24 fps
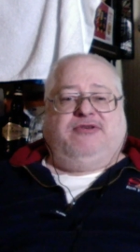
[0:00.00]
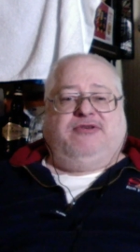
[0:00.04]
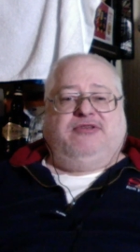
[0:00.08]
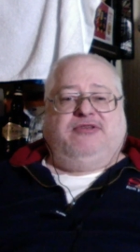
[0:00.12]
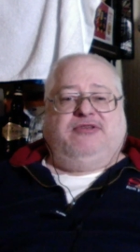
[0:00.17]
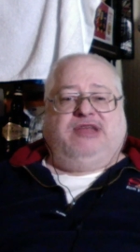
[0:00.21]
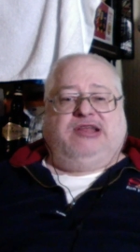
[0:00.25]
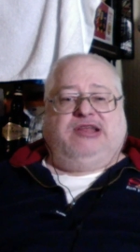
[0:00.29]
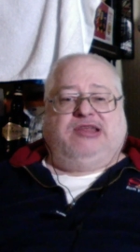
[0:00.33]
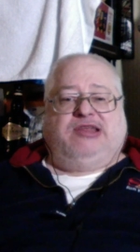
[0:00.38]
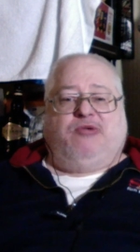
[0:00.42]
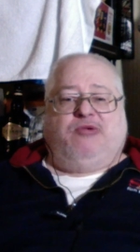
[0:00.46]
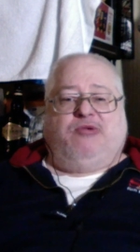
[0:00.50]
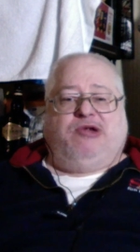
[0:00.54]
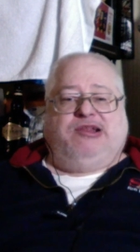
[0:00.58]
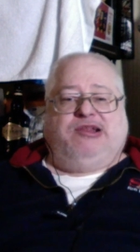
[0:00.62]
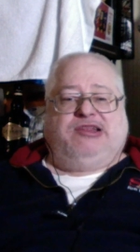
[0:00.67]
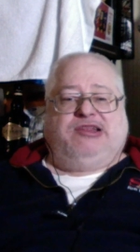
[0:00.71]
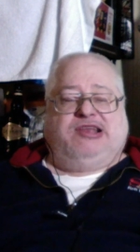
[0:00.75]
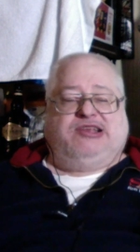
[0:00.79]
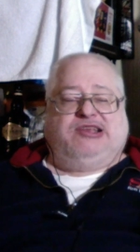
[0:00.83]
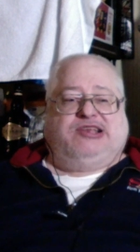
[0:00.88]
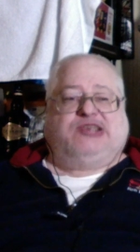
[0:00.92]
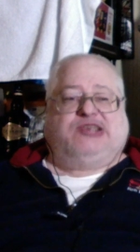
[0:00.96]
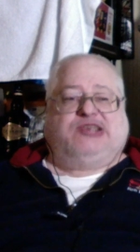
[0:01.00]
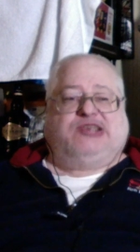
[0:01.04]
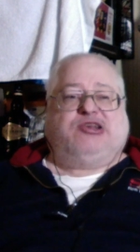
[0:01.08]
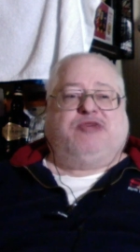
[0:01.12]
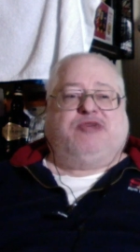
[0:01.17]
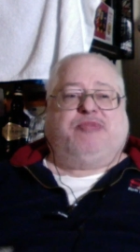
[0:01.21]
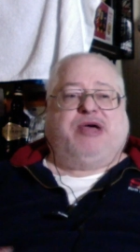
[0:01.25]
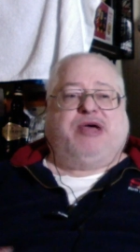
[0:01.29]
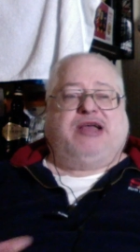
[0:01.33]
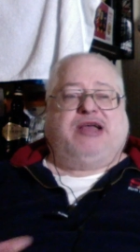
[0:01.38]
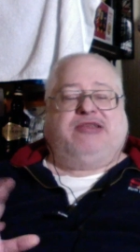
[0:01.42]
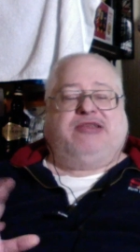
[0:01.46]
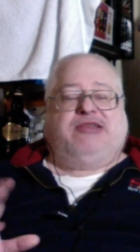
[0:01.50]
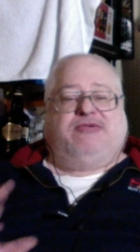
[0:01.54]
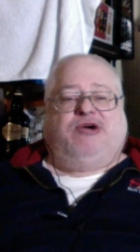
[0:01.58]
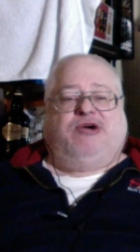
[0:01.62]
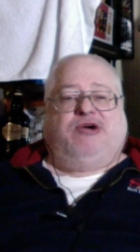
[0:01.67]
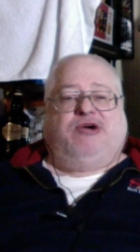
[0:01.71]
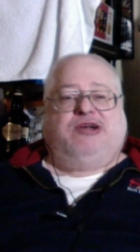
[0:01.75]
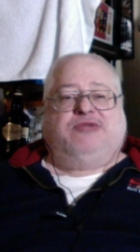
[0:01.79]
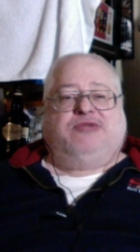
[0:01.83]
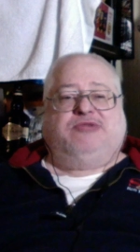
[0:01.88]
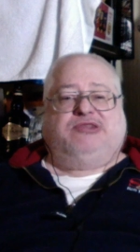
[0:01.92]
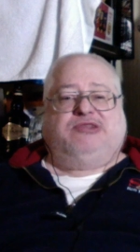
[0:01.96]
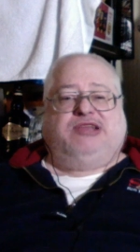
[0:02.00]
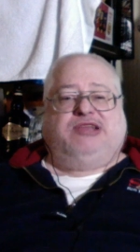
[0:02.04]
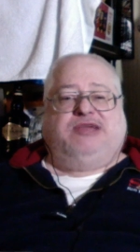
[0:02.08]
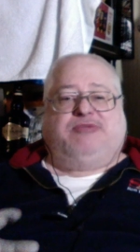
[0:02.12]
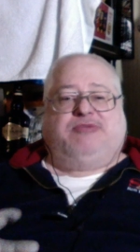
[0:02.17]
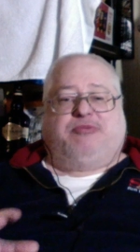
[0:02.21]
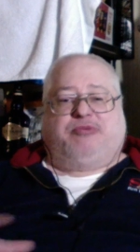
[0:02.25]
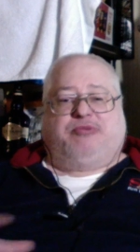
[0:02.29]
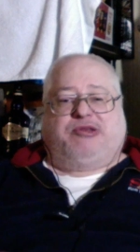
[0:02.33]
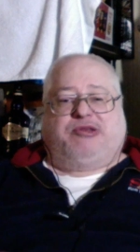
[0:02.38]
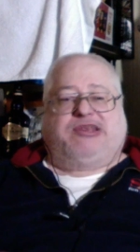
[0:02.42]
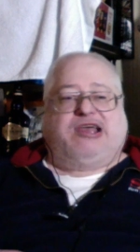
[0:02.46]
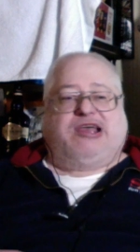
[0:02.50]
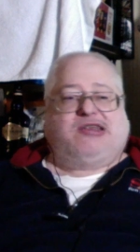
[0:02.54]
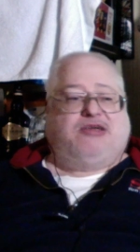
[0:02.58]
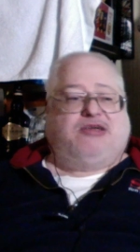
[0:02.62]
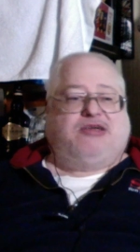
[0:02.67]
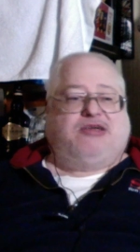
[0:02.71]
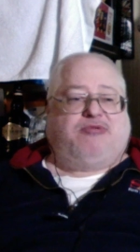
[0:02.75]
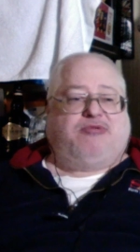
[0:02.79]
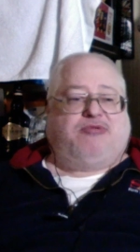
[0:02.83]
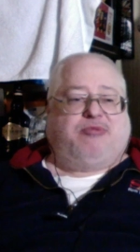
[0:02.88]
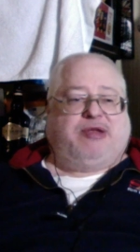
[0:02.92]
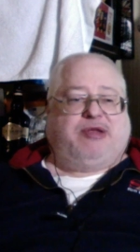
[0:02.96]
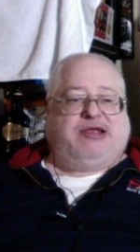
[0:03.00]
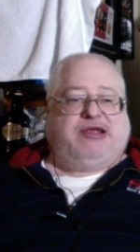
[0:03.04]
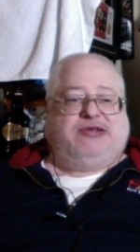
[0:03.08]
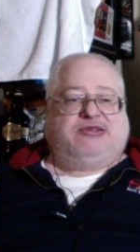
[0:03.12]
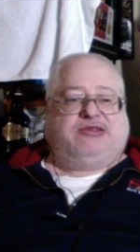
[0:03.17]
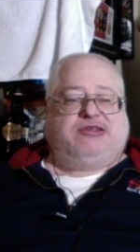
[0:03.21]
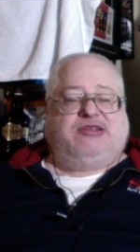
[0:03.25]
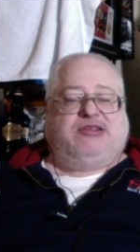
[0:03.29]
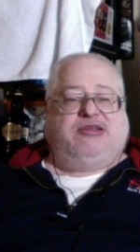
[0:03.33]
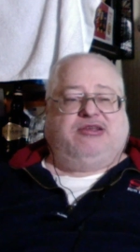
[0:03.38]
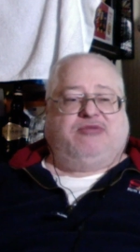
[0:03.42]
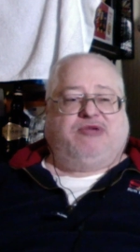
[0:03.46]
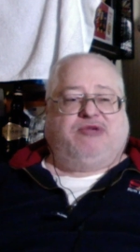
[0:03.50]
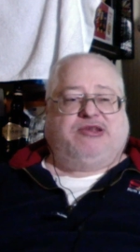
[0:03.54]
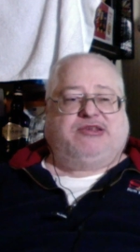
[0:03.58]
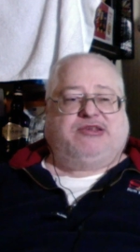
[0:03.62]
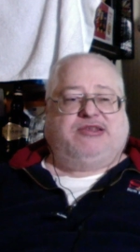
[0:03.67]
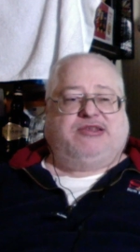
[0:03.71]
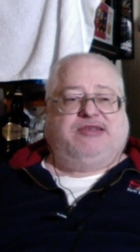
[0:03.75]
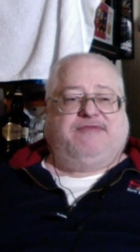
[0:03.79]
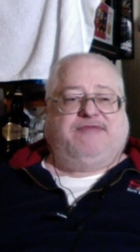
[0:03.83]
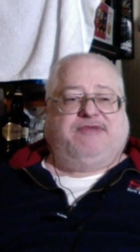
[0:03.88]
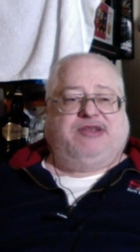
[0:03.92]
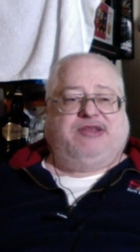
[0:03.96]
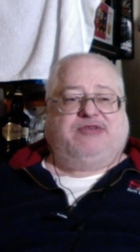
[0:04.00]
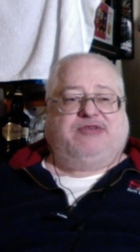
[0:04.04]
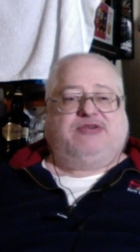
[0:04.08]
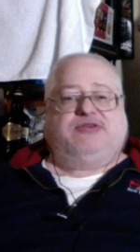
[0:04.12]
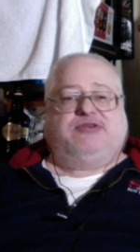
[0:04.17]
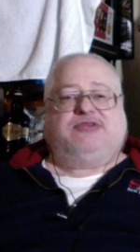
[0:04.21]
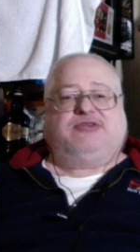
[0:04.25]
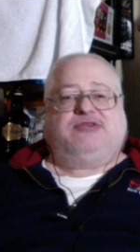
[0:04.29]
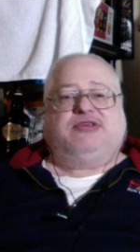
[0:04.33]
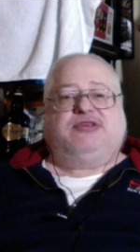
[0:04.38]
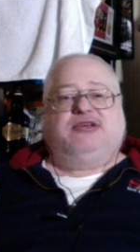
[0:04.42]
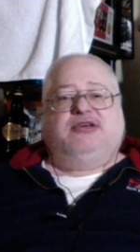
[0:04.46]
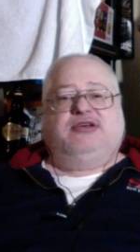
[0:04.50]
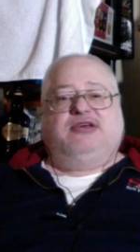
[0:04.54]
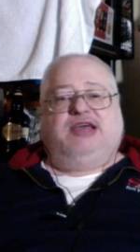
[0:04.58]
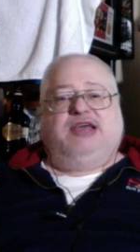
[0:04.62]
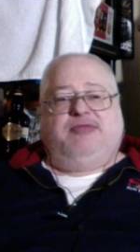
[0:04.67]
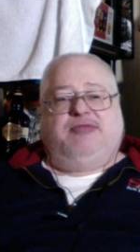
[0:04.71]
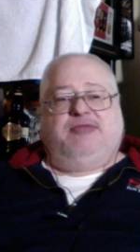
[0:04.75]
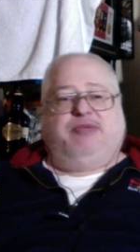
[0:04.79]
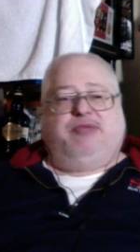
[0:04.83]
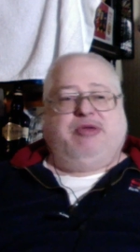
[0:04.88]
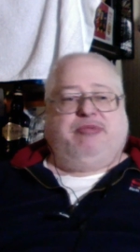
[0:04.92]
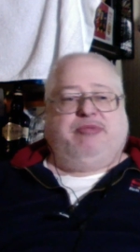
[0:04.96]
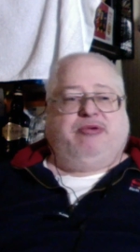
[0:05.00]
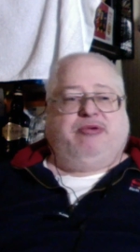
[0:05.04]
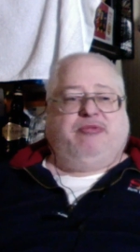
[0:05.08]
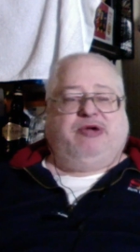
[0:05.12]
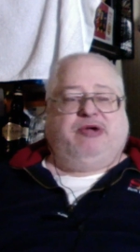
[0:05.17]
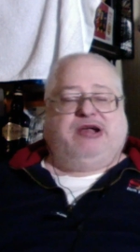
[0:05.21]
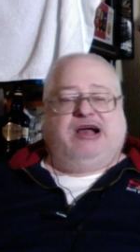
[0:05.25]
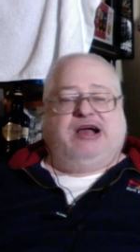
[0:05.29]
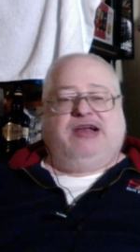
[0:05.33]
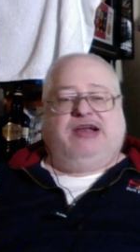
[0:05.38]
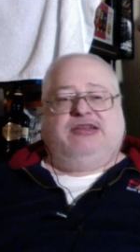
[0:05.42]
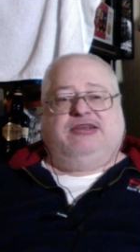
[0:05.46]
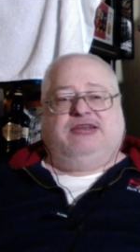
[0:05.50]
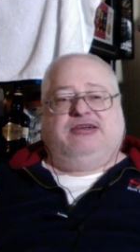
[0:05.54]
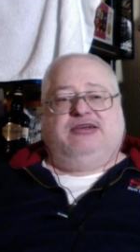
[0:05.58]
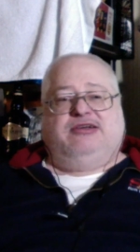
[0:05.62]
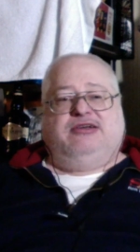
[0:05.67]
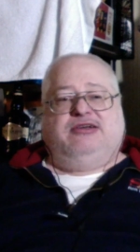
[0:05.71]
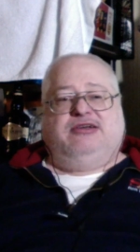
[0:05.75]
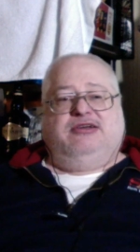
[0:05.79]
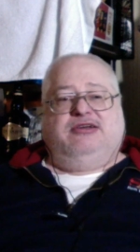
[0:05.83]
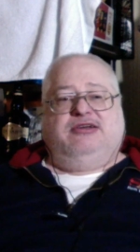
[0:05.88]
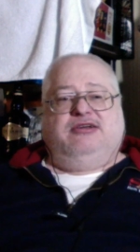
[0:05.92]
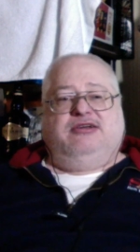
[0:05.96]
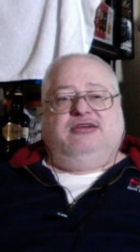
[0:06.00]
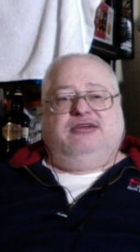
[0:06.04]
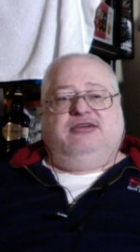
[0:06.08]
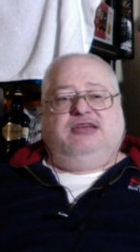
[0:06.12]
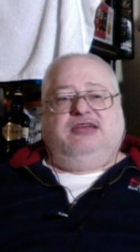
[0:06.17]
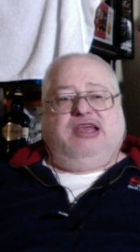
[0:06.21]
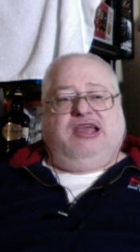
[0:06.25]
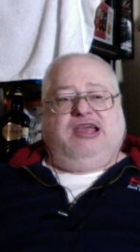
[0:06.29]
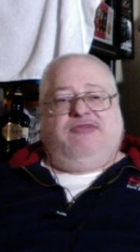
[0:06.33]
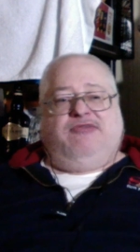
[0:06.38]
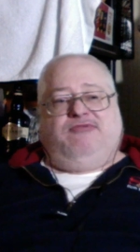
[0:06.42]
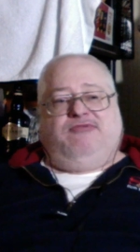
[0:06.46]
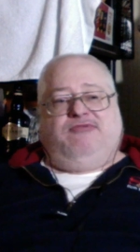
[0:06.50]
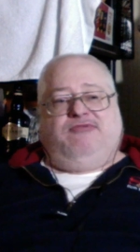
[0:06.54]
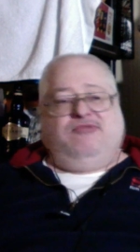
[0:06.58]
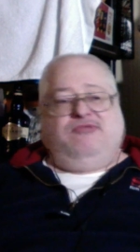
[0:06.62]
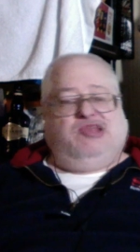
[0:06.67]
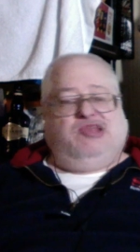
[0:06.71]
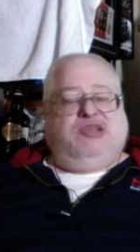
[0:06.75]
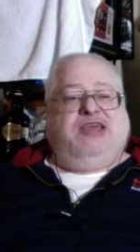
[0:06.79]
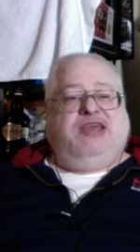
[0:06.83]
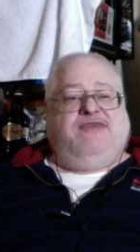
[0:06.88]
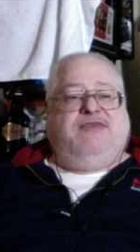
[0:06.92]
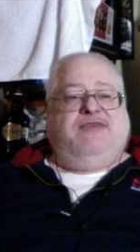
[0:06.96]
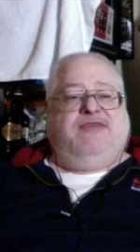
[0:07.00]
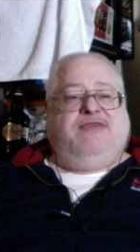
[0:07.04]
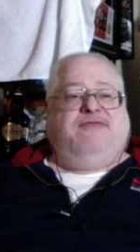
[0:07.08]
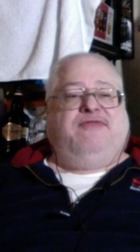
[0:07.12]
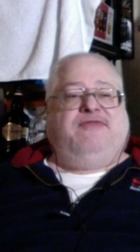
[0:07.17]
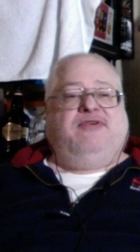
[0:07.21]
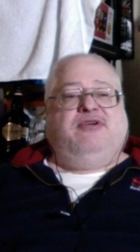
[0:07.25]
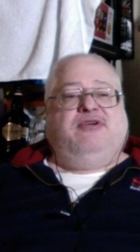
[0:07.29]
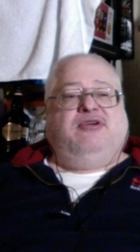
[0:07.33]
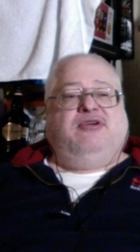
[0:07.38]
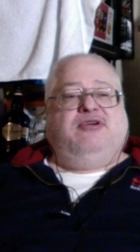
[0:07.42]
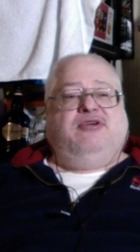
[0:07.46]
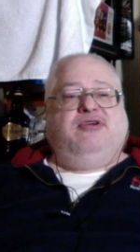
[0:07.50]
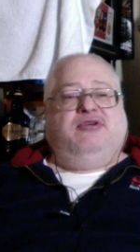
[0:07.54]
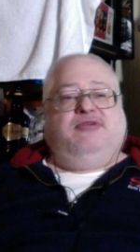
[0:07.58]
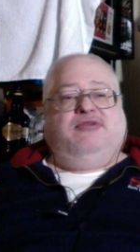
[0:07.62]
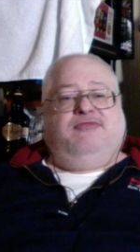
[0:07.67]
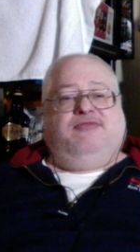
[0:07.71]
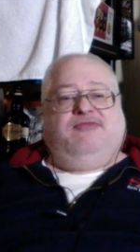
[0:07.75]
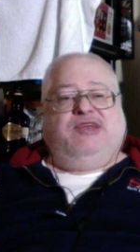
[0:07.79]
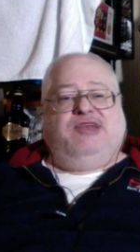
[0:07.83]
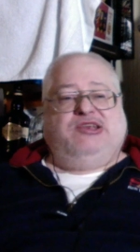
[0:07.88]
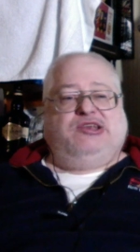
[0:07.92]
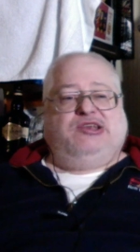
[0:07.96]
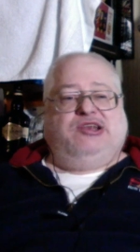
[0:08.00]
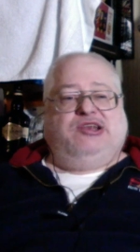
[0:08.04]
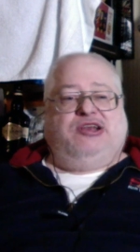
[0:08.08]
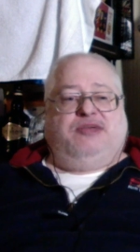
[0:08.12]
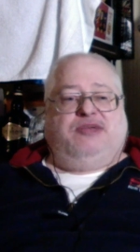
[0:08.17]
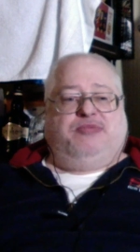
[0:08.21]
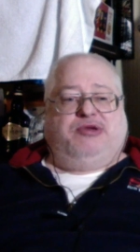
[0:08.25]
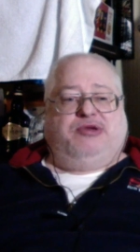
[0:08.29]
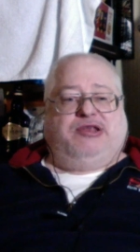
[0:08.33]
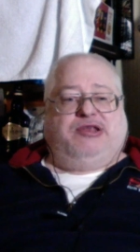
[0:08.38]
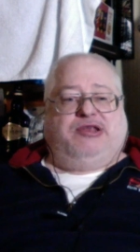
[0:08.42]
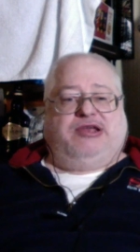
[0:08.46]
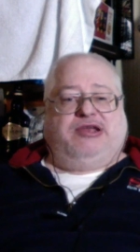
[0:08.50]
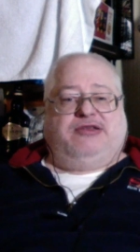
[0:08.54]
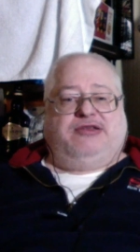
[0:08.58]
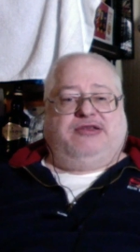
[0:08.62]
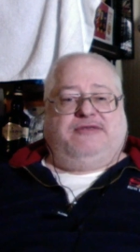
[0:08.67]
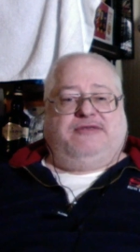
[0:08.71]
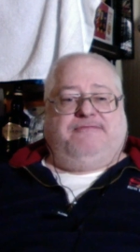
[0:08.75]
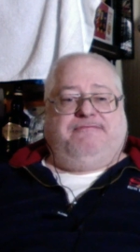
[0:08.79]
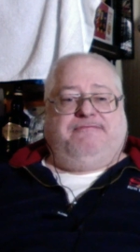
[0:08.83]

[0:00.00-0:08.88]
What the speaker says: Like, they wanted things to get so bad that Wanda would leave to protect everybody else, the rest of the Avengers and people in Wakanda, and leave Vision unprotected.